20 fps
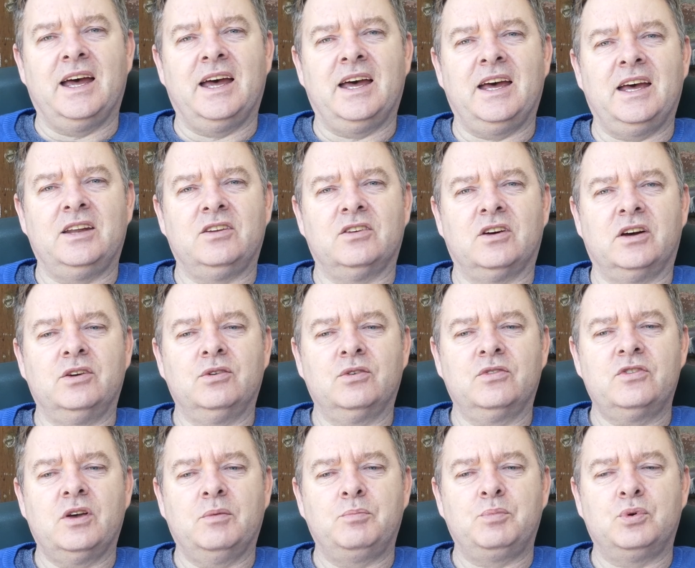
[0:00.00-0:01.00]
and I
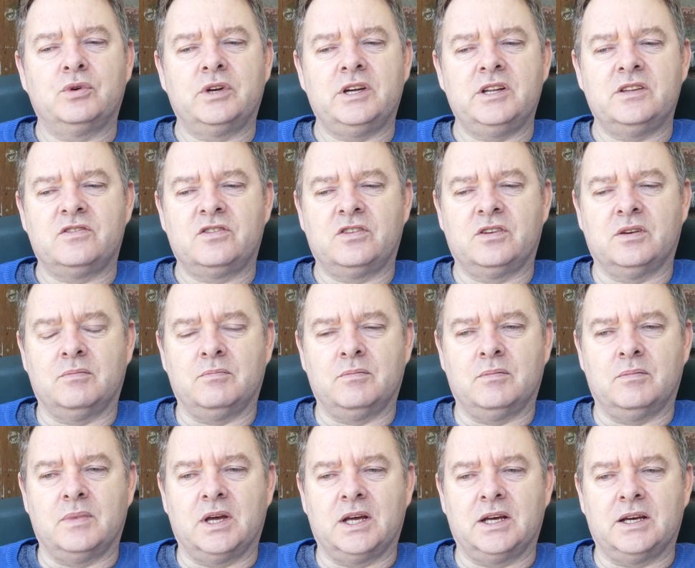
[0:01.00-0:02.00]
also put in
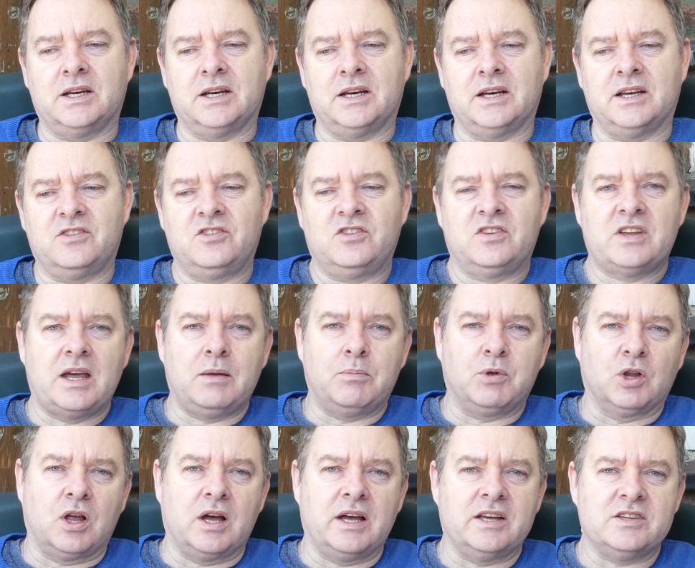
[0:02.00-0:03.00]
some
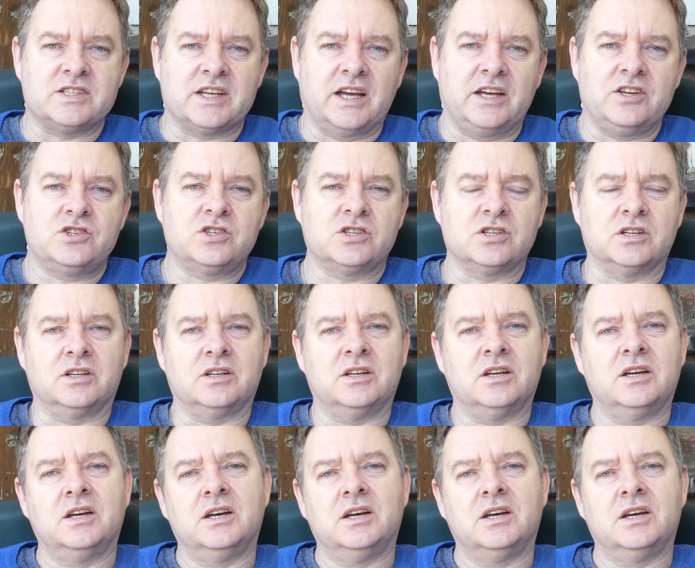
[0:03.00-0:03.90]
stabilization,